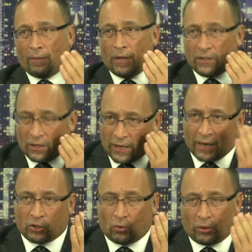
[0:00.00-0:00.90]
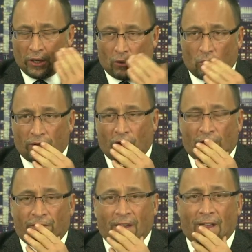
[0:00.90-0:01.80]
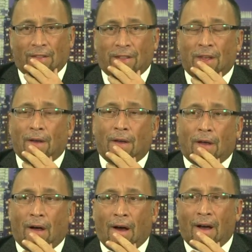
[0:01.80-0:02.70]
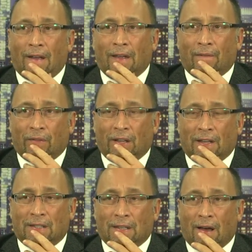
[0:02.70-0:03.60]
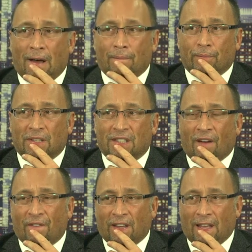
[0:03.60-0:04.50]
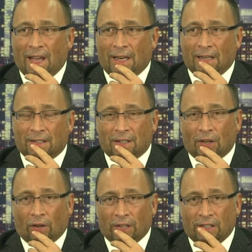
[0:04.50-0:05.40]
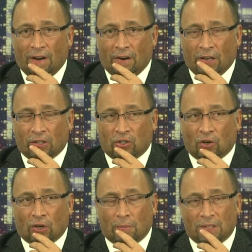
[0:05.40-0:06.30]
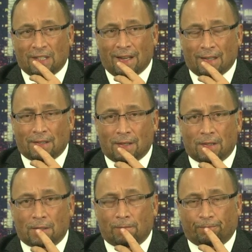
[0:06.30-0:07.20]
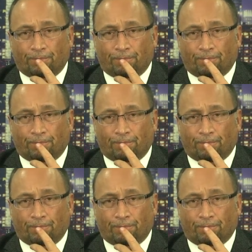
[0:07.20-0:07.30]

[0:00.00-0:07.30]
intellectually and with your faith in these suffocating totalitarian circumstances?